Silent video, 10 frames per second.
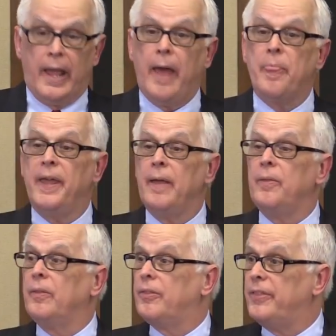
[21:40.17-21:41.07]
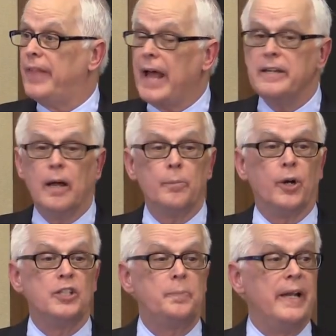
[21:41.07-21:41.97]
And then that
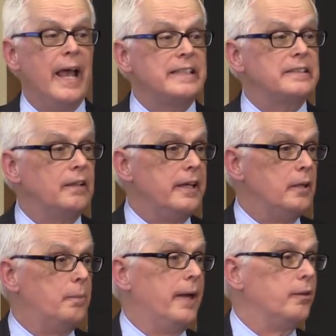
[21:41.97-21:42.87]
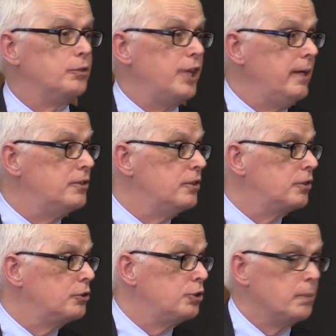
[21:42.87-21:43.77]
number has been escalated by the change in the
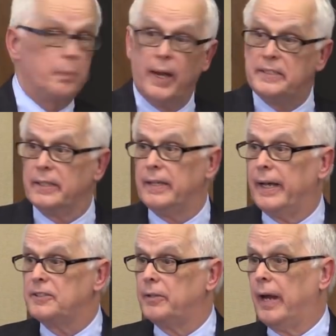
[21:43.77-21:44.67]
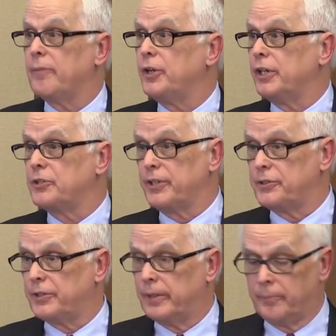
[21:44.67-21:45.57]
Consumer Price Index every year
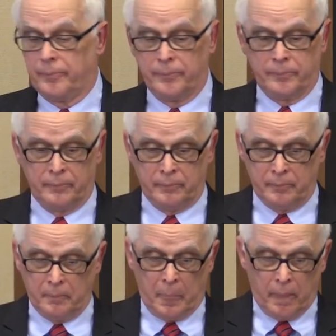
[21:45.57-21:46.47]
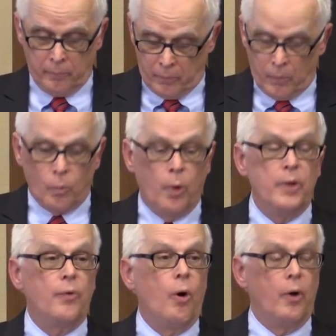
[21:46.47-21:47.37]
since then. Well,
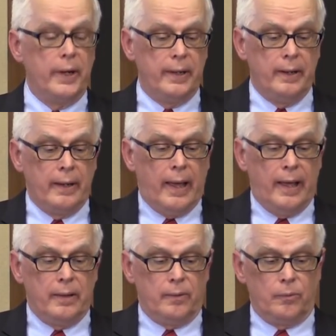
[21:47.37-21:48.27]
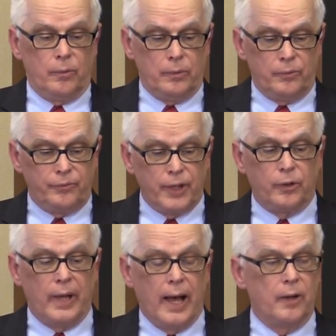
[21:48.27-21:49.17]
we've already
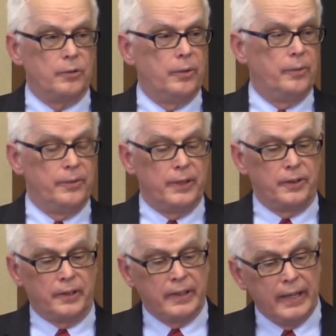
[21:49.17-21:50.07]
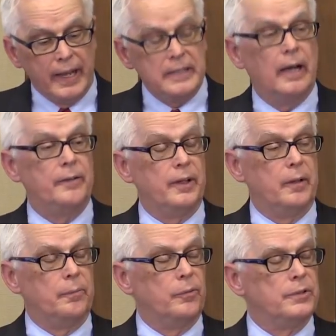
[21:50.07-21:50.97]
figured out that the
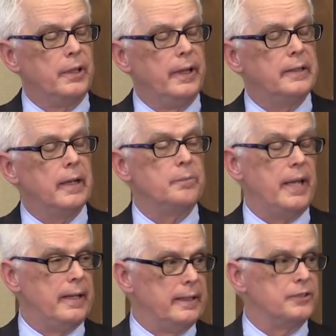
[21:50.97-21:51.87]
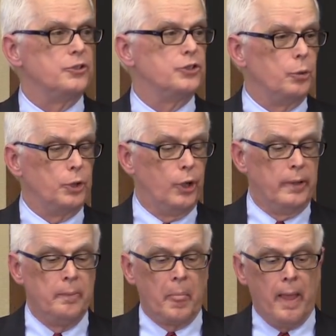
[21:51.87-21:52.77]
income data isn't so
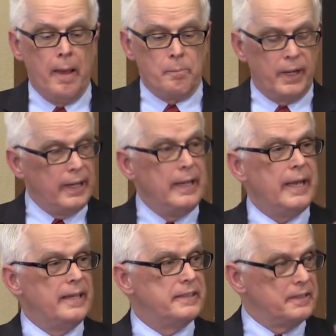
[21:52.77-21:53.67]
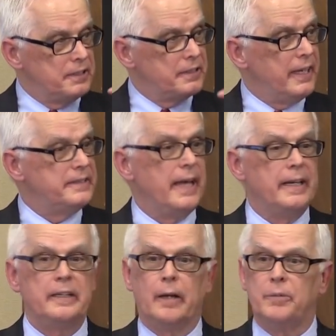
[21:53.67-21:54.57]
good, but in any case, census takes that
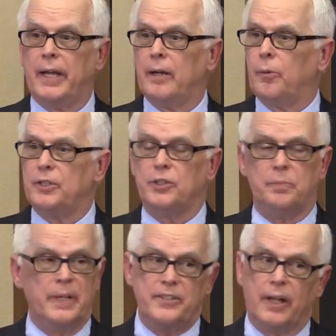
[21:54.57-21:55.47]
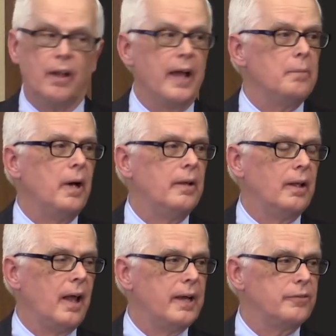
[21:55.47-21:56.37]
income data, which is missing a lot
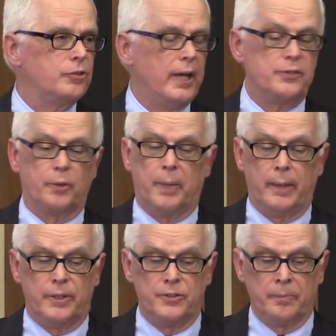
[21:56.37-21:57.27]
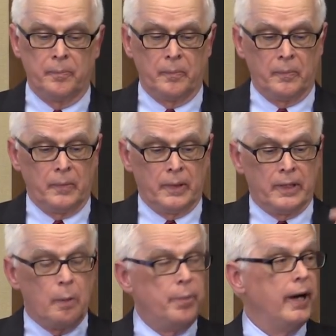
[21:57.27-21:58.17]
of transfer payments,
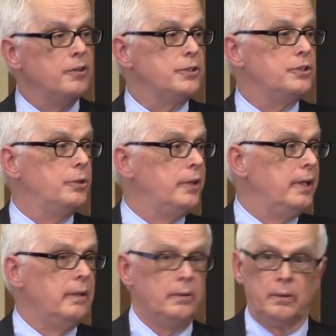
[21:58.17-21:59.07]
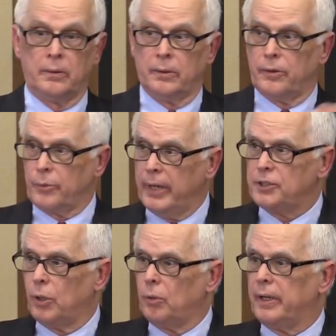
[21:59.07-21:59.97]
compares it to the
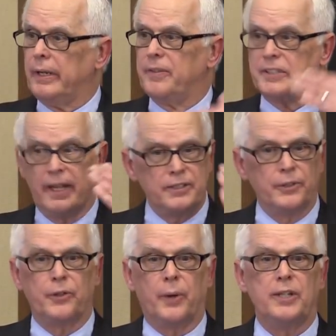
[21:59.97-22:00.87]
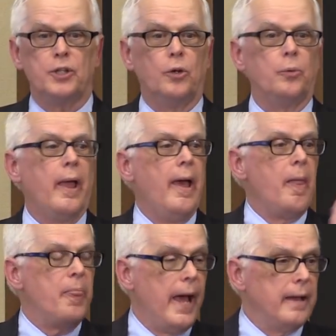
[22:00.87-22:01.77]
threshold, and if it's less than the threshold,
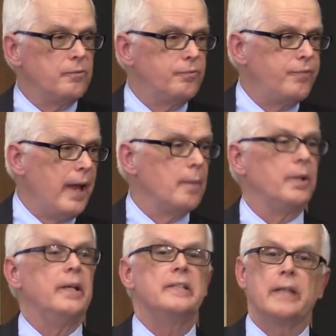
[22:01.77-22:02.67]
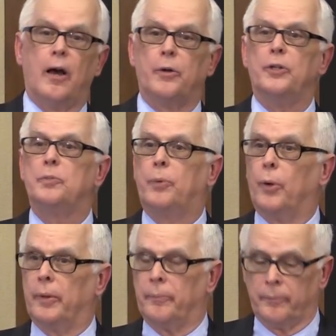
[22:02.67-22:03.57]
that family is counted as
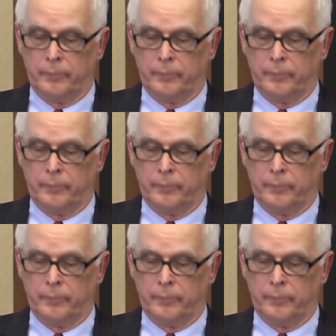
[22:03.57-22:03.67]
poor.